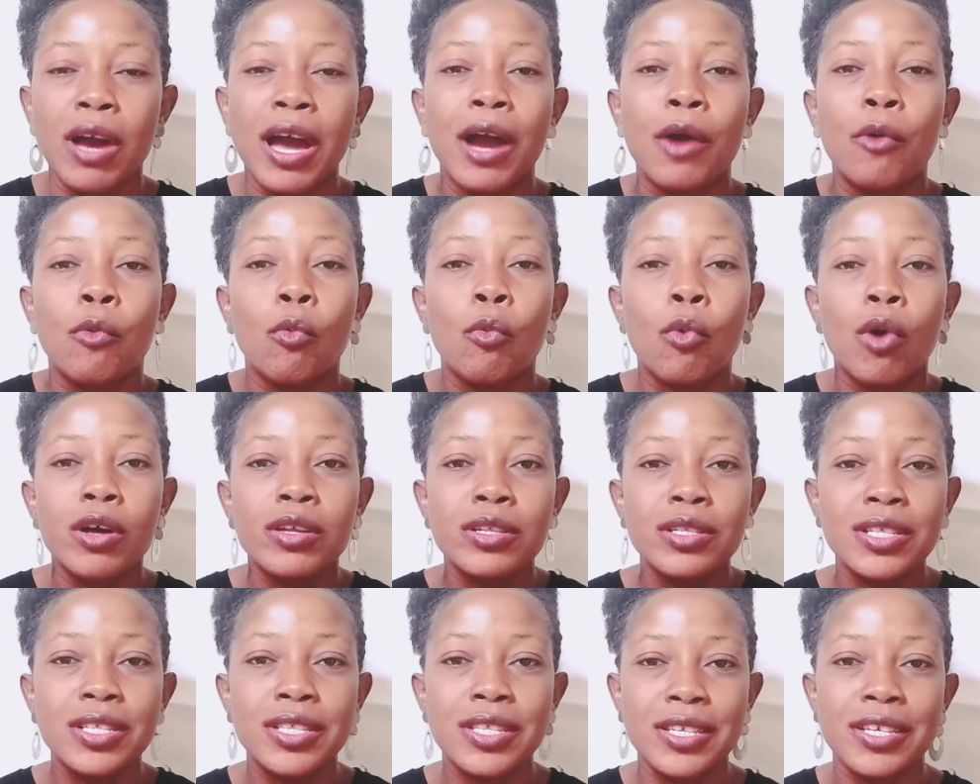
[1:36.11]
And
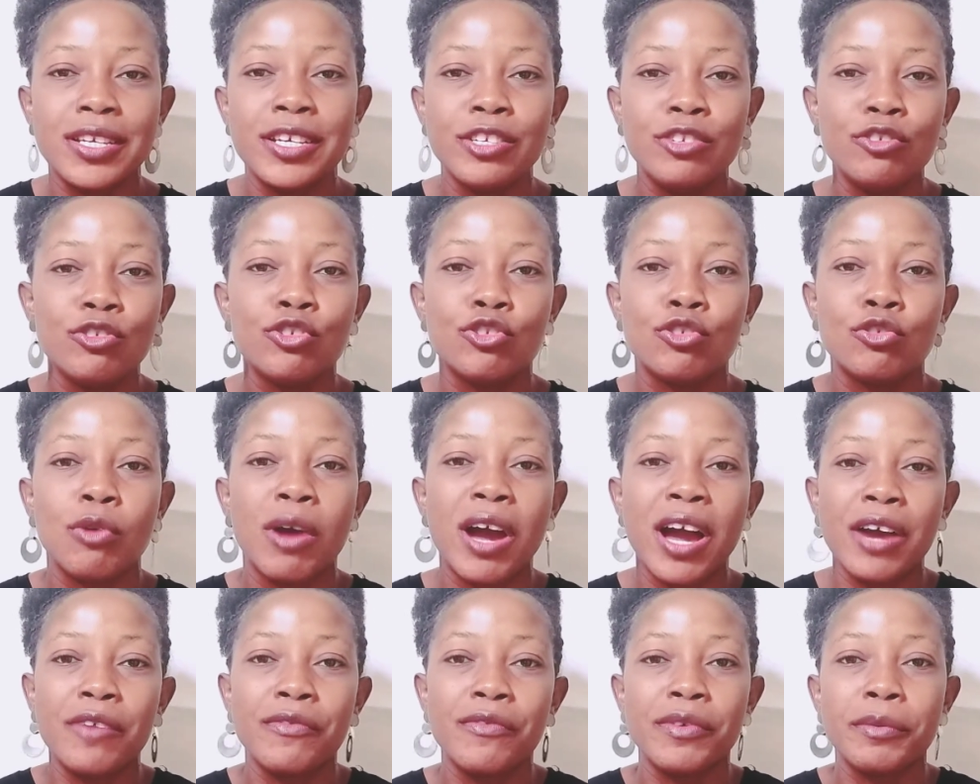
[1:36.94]
one thing you should
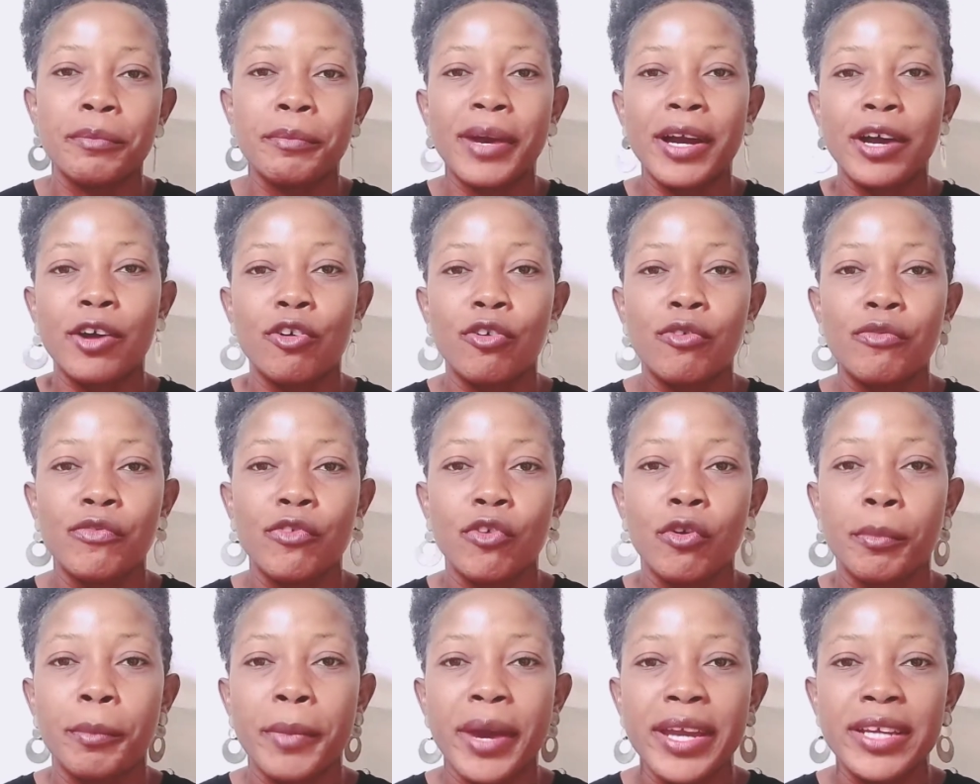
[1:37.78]
have in back of
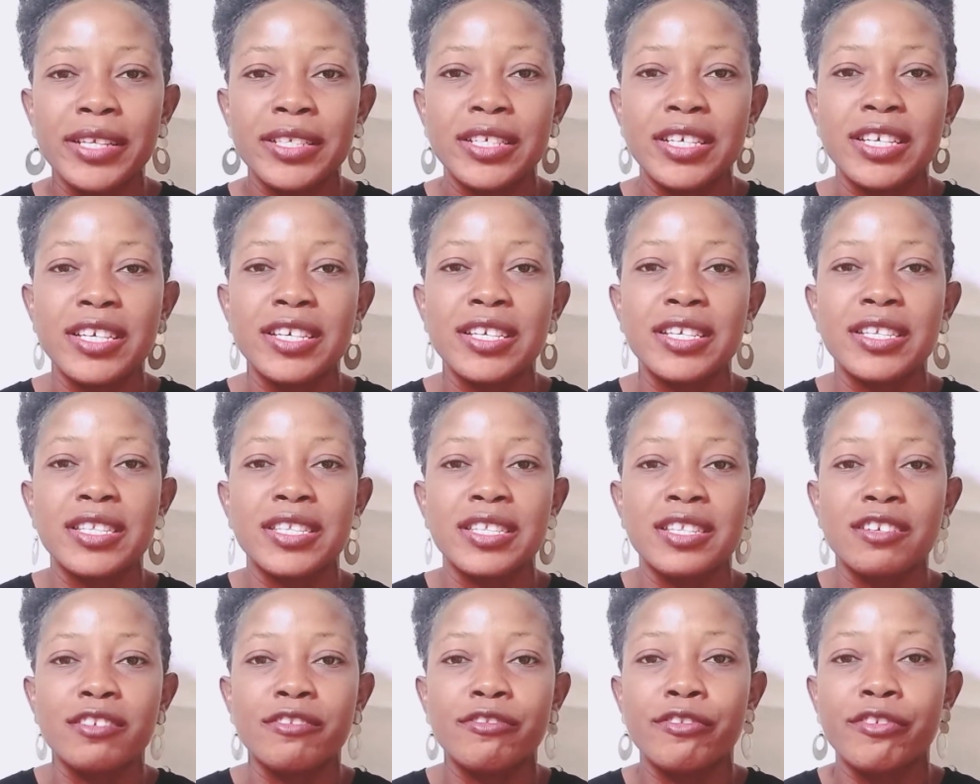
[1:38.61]
your mind
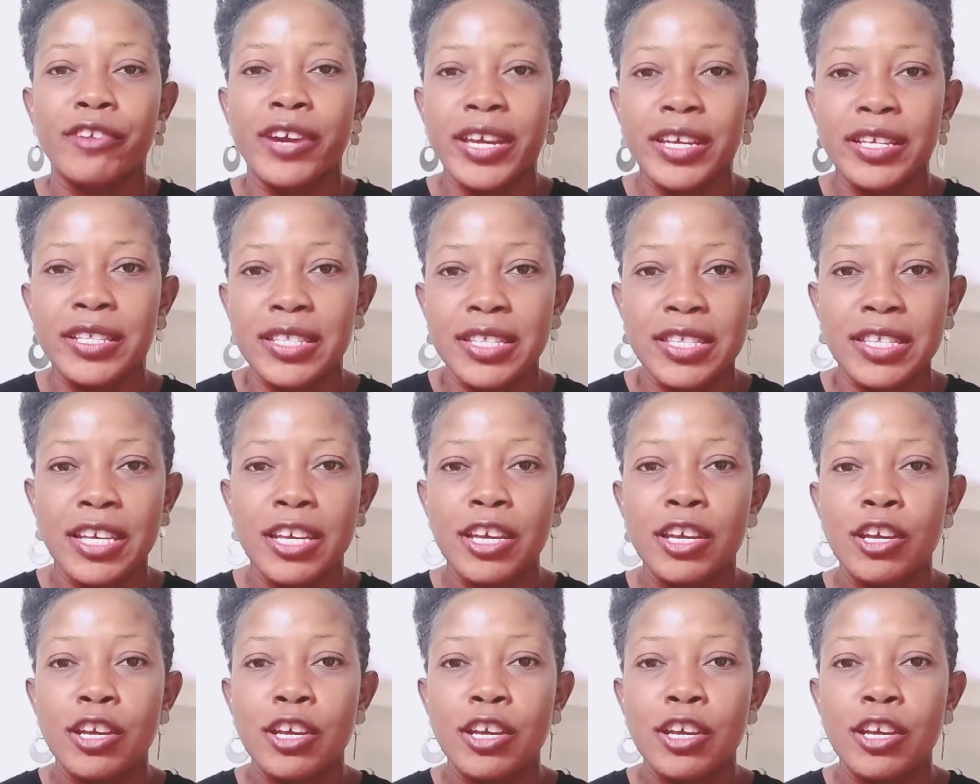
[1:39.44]
is rent.